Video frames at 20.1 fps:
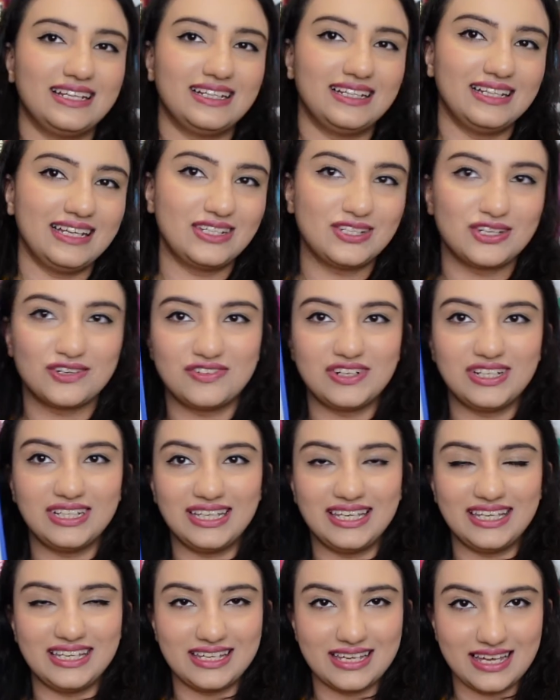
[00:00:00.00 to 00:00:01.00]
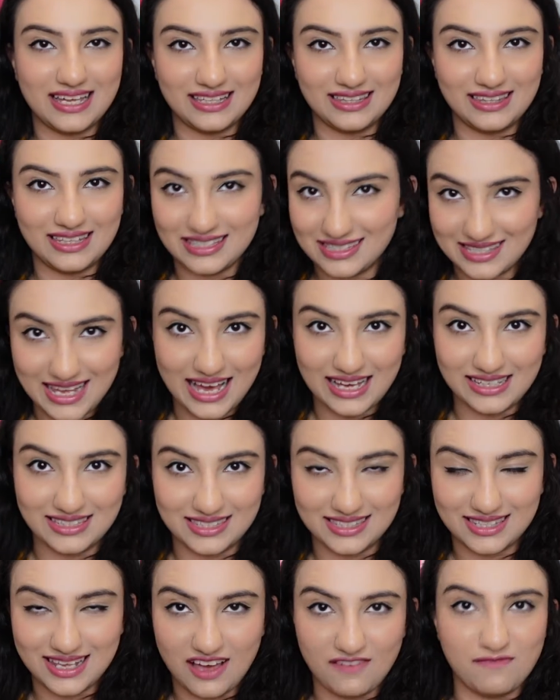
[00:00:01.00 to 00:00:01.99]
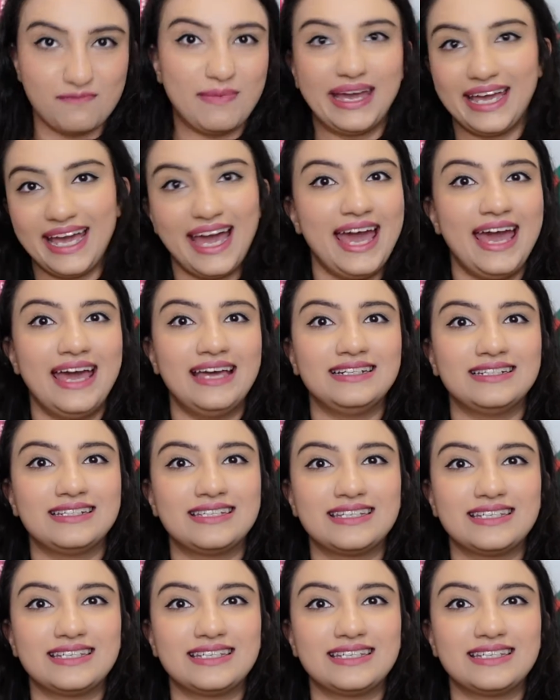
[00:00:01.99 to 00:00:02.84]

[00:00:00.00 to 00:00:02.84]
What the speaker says: literally the size of my head.